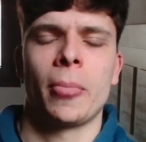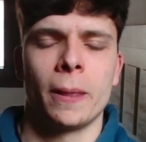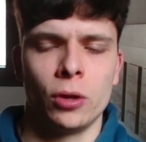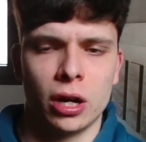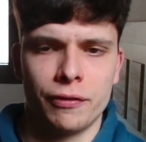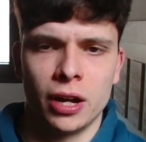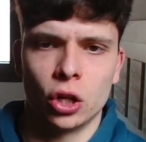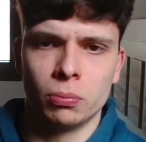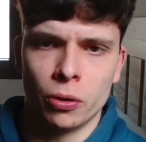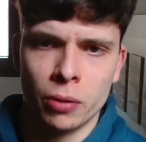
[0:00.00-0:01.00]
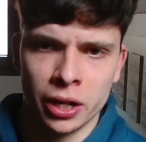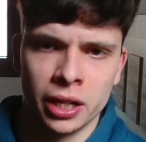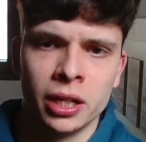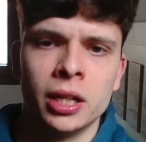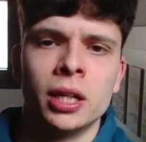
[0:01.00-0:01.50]
you have a lot more money
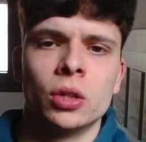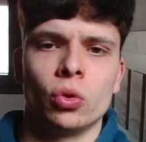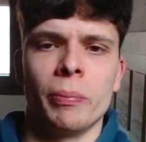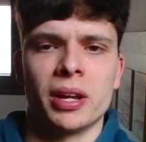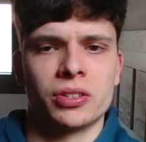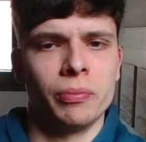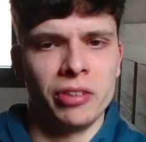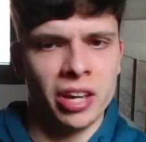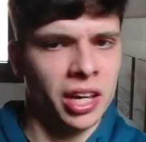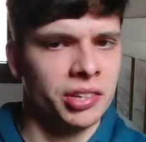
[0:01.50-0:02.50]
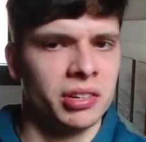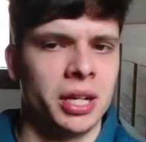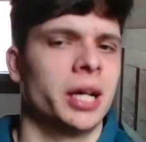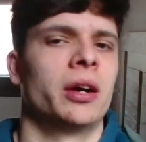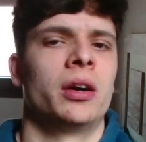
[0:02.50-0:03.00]
to invest on VAs
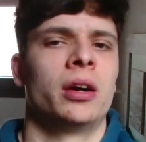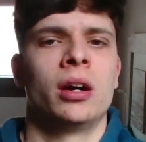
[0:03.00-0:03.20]
or